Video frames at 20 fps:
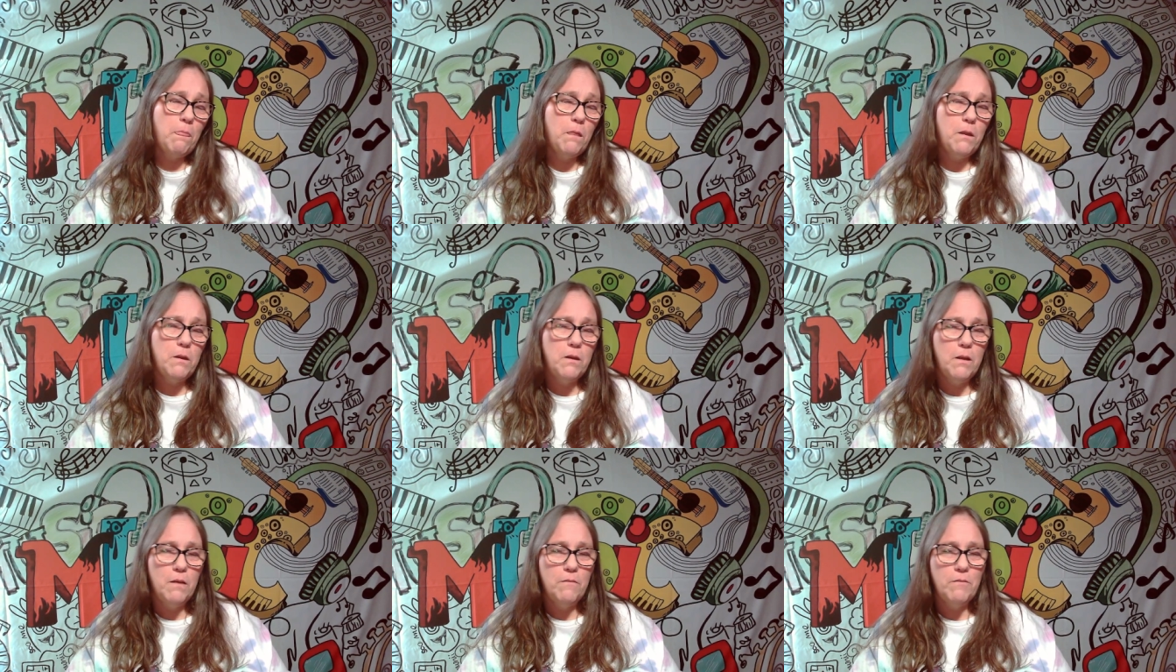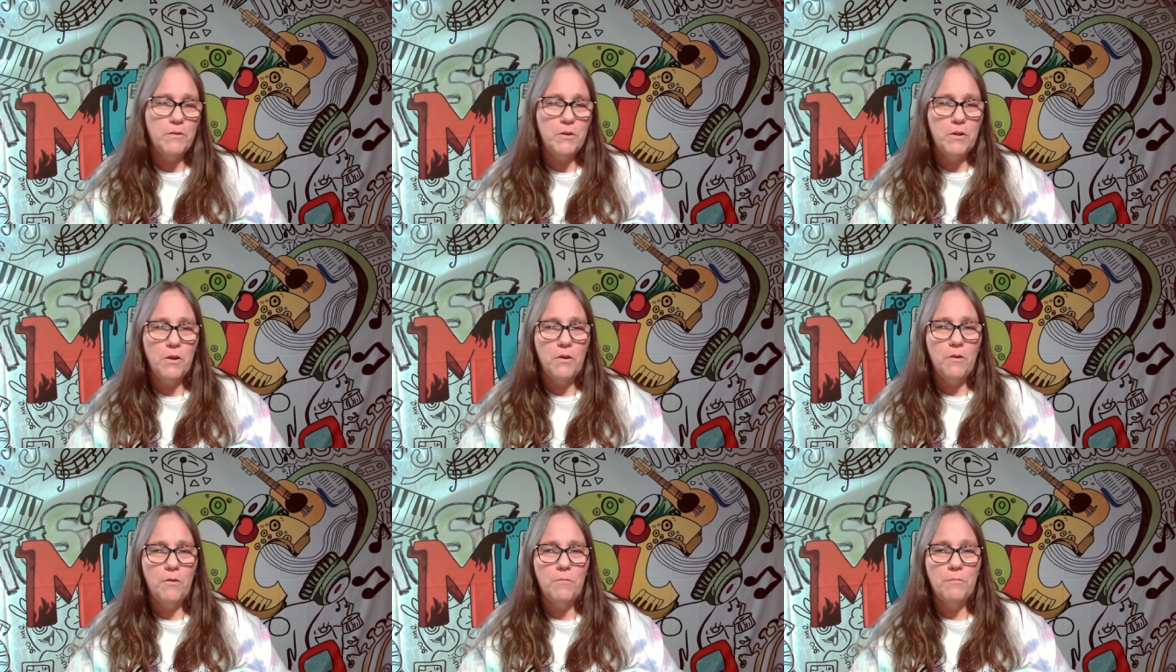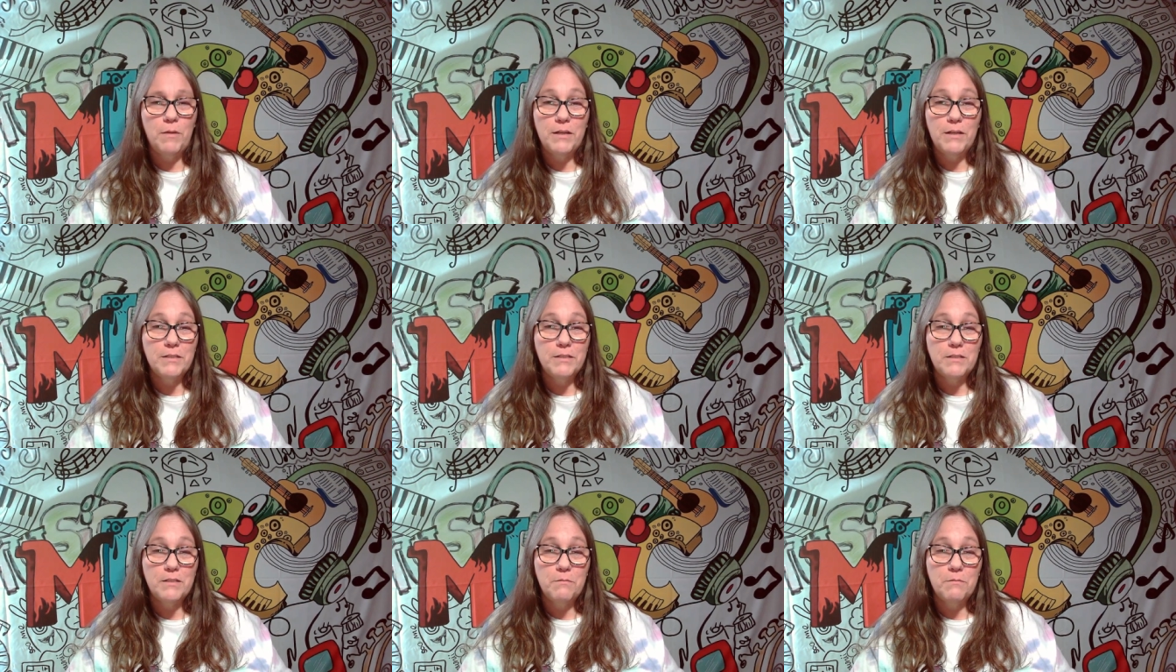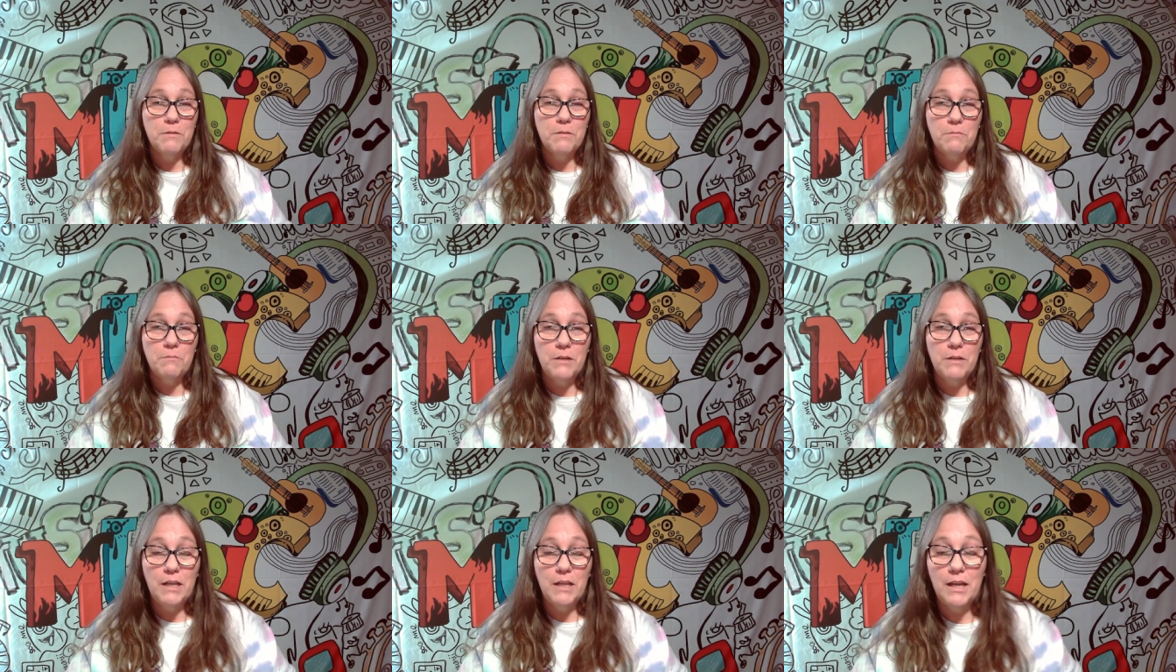You never know, might get something
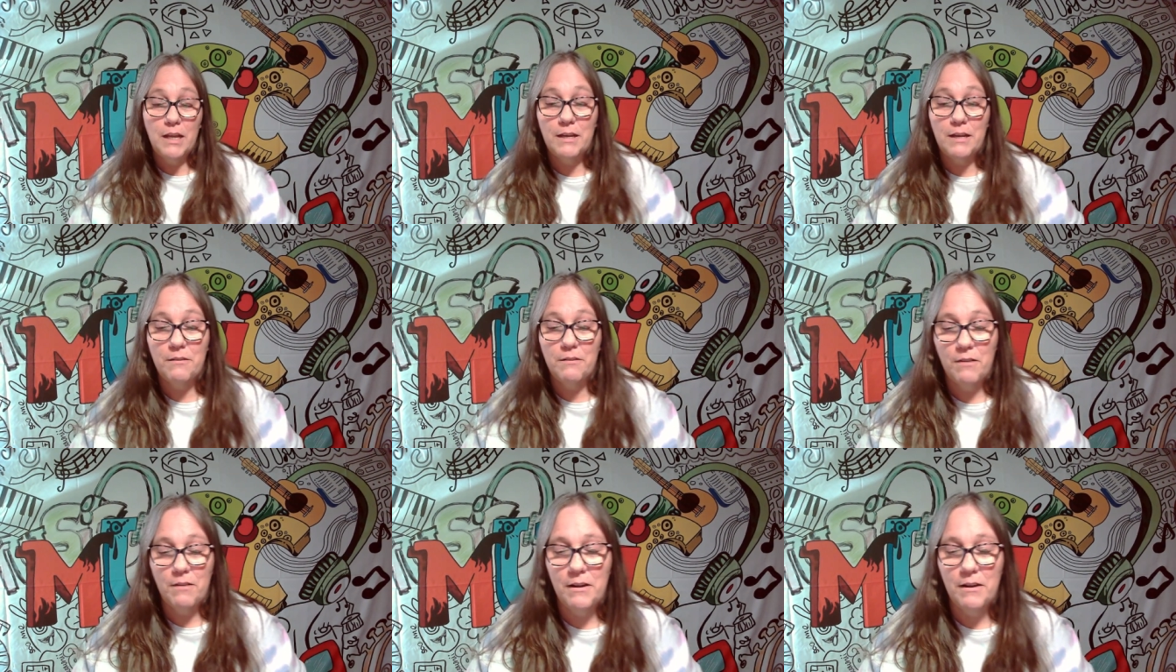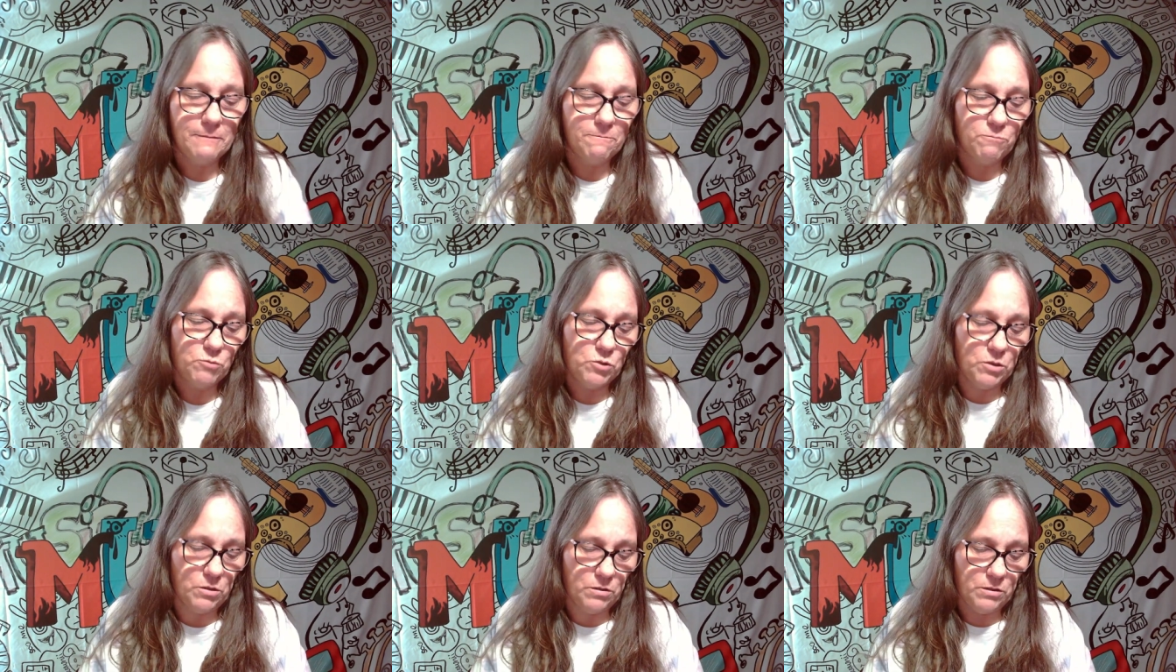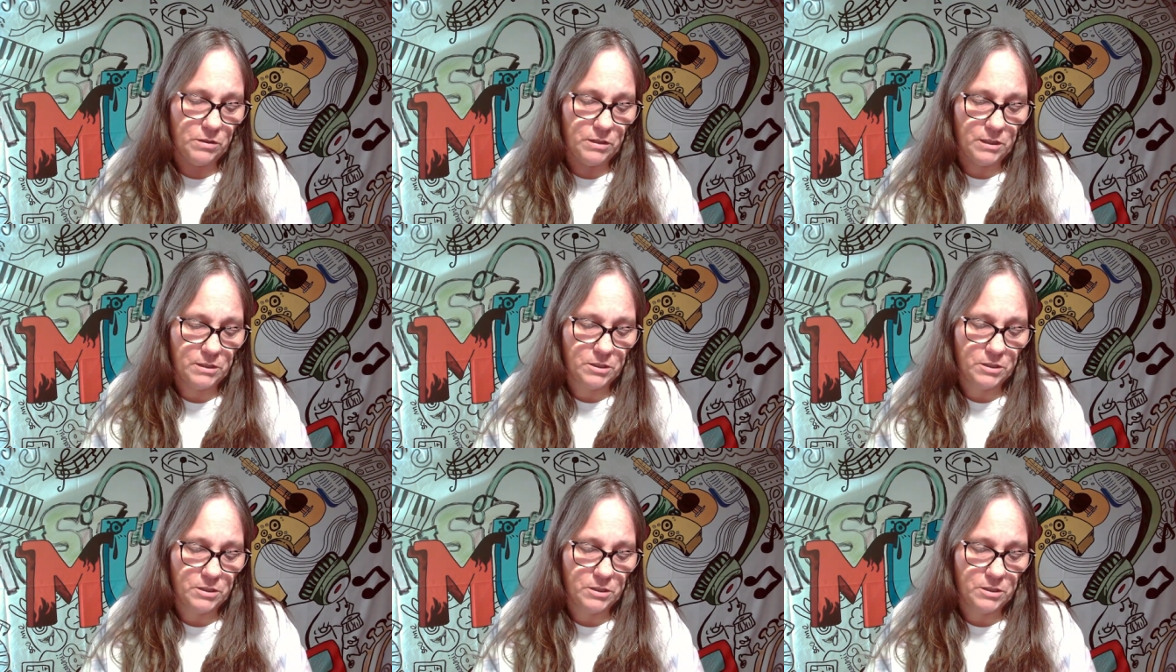we like, right? So let's